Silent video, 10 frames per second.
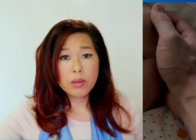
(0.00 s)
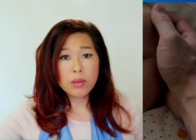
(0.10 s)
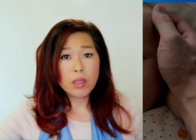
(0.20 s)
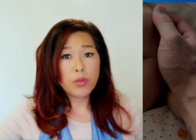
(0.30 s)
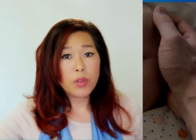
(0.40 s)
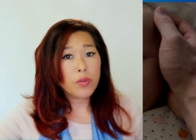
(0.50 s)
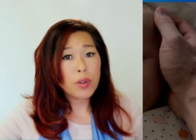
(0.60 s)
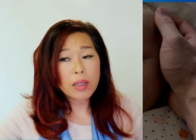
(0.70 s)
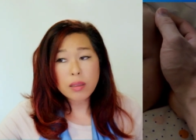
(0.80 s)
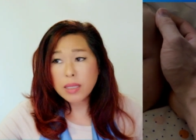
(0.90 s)
If you
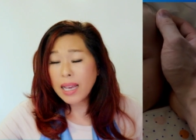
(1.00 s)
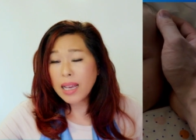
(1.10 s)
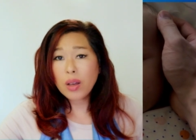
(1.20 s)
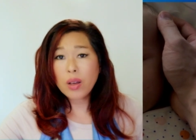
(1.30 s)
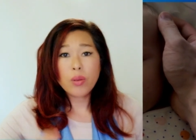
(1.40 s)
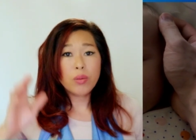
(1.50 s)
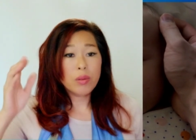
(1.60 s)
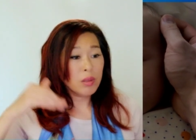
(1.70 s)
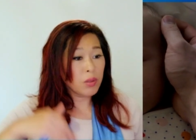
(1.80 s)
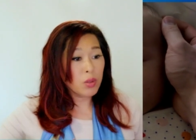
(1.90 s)
fell
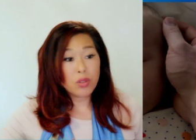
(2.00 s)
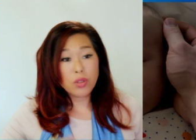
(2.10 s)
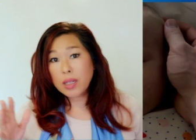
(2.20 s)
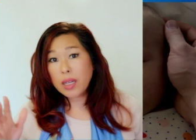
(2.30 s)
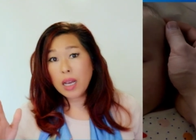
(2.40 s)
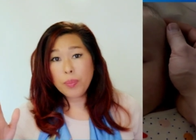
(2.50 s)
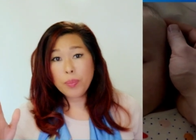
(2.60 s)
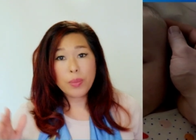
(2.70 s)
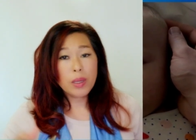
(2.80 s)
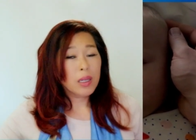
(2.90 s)
down, if you stood up,
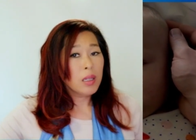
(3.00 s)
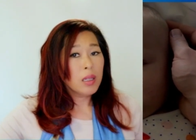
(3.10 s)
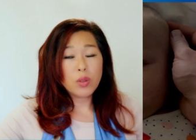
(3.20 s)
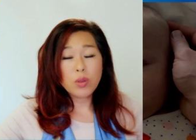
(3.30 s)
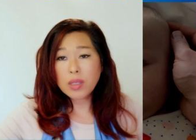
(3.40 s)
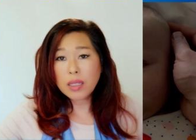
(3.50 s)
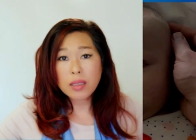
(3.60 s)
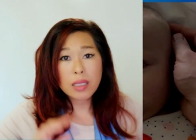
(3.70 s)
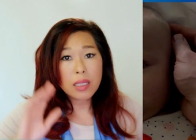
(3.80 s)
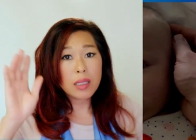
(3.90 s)
if you
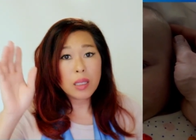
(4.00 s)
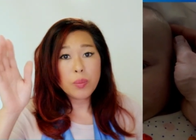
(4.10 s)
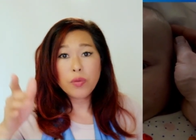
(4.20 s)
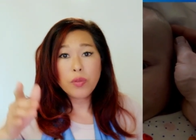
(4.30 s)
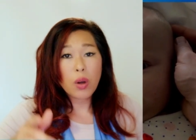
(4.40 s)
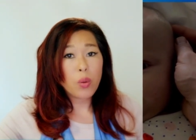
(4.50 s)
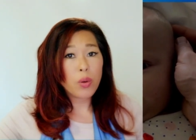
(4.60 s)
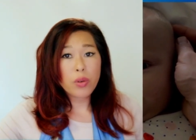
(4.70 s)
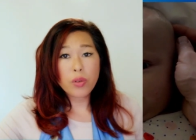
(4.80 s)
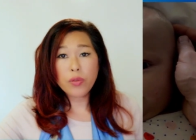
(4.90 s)
suddenly leaped
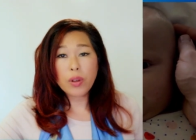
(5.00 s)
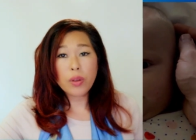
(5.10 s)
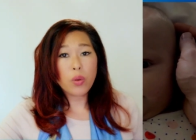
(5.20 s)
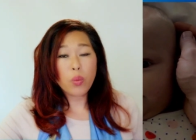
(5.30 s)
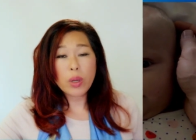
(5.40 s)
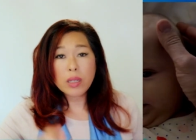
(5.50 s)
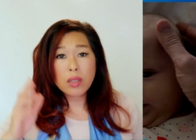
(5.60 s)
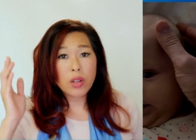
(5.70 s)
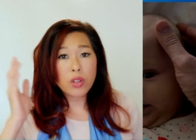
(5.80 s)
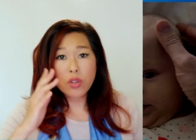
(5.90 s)
forward or felt the
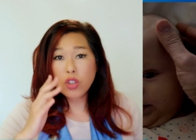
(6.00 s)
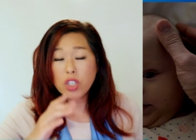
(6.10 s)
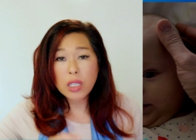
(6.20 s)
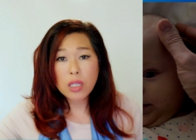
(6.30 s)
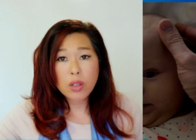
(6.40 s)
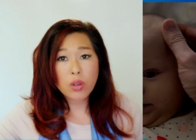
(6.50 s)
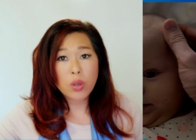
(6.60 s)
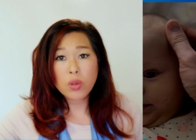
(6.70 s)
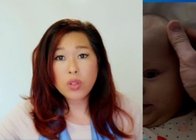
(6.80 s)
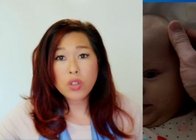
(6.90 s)
wind on your cheek, or
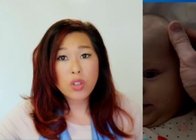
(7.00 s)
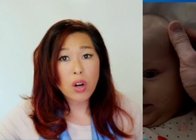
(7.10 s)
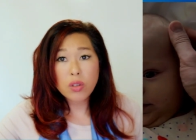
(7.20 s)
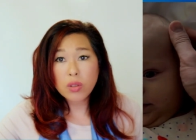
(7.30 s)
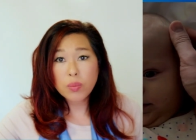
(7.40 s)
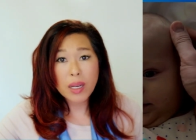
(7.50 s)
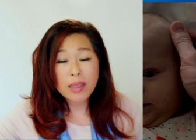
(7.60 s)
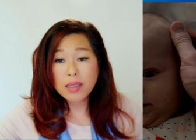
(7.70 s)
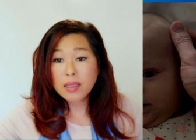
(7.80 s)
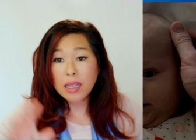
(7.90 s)
you were startled by
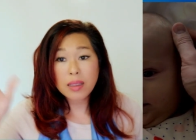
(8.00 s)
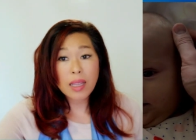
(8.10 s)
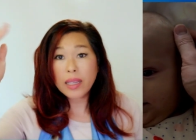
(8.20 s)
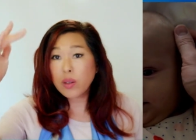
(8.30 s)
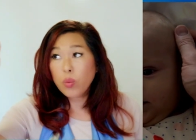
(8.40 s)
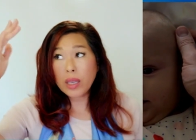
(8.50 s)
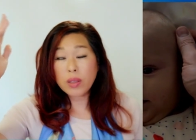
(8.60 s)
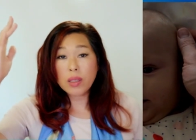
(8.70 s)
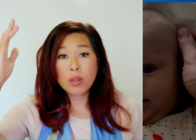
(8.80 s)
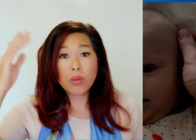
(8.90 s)
the sunlight
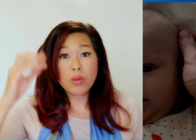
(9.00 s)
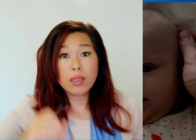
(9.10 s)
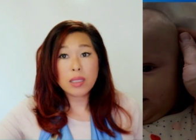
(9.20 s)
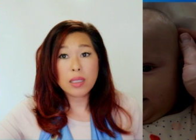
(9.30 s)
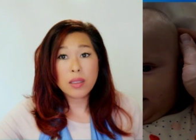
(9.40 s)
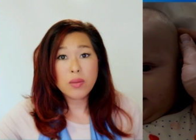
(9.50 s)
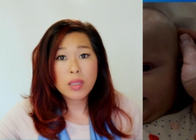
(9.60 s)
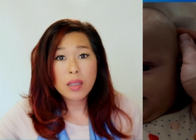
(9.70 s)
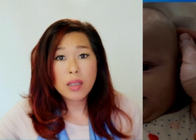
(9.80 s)
wading through the leaves,